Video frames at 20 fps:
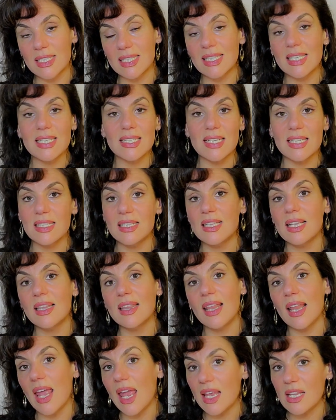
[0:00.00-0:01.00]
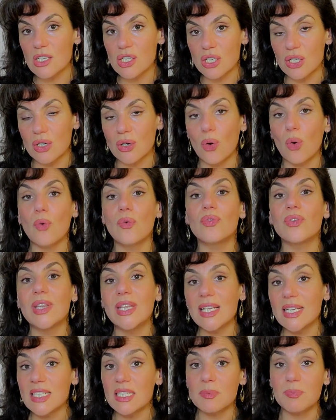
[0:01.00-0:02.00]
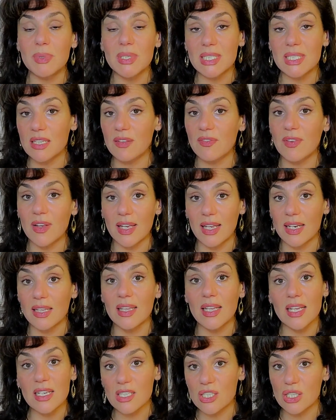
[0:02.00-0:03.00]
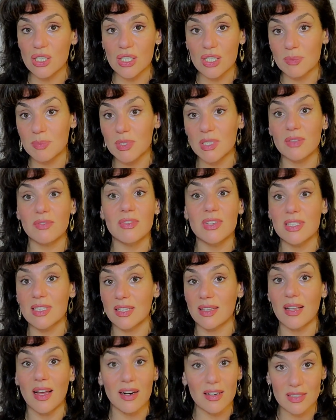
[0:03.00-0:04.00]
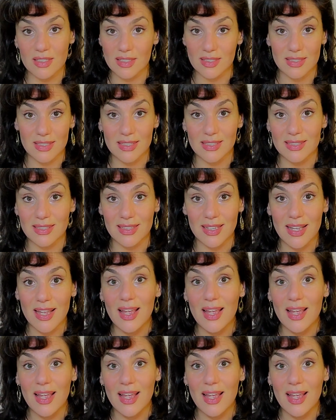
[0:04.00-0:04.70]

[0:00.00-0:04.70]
this is the nature of these specific relationships with a narcissist.